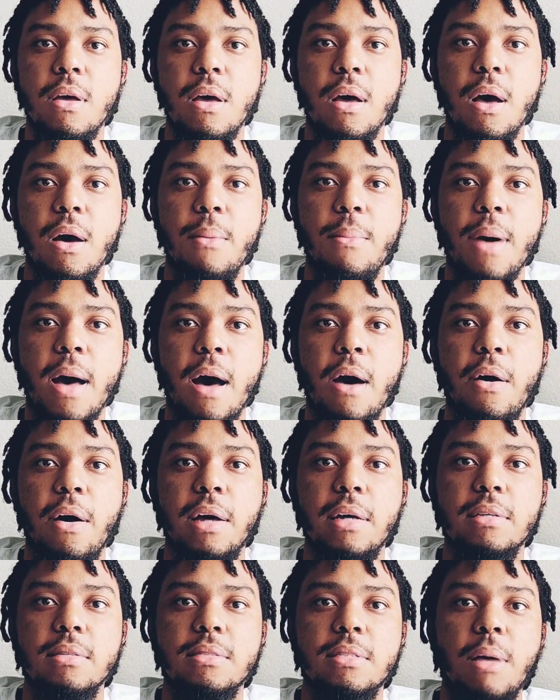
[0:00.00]
about
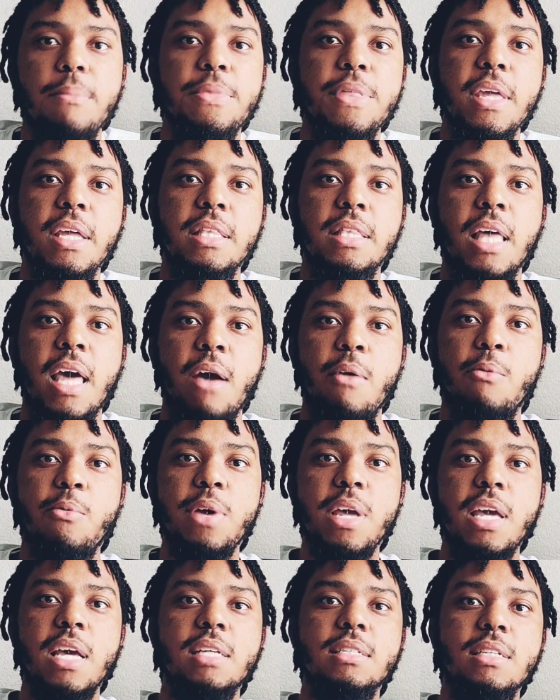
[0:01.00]
something that
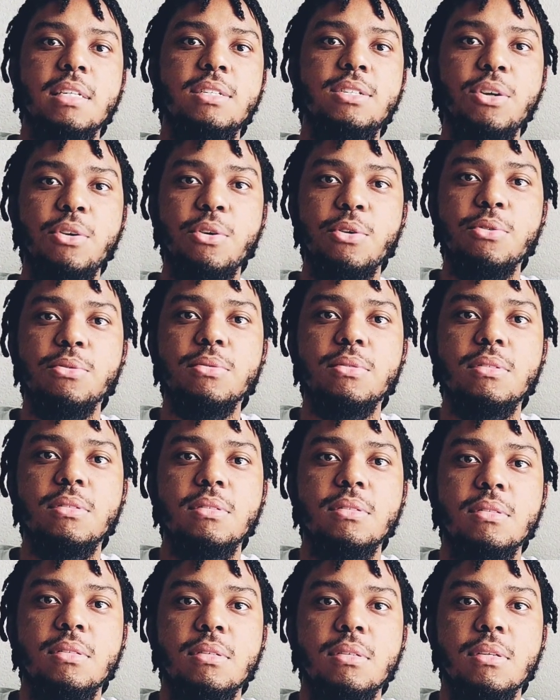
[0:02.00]
we as
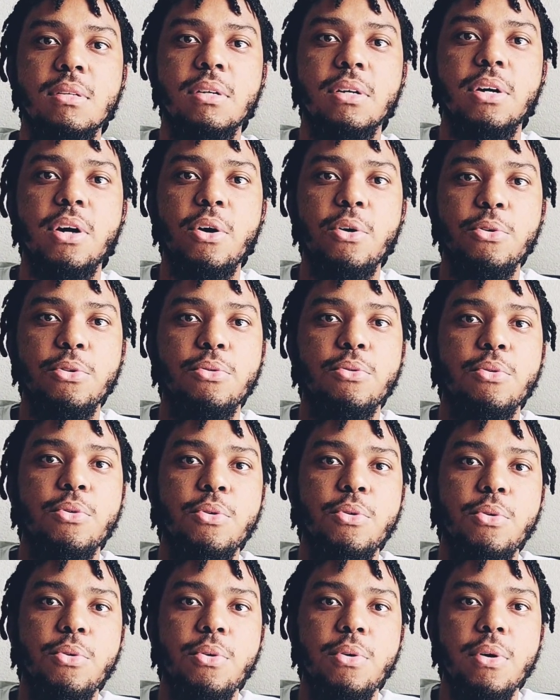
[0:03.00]
adults go
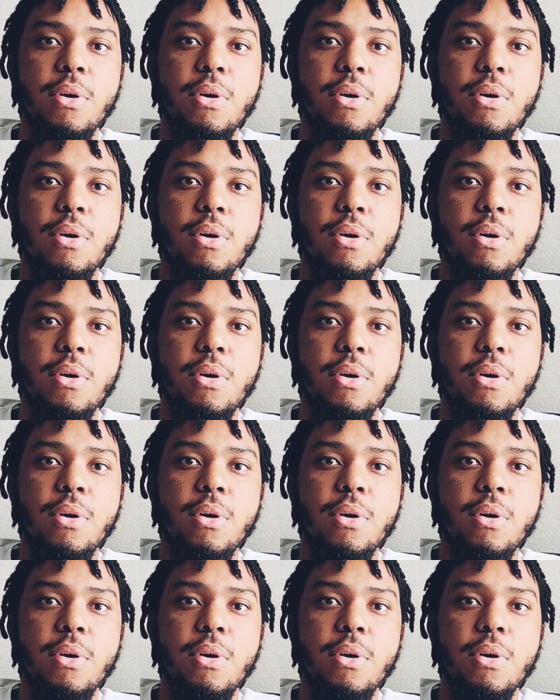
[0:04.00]
through.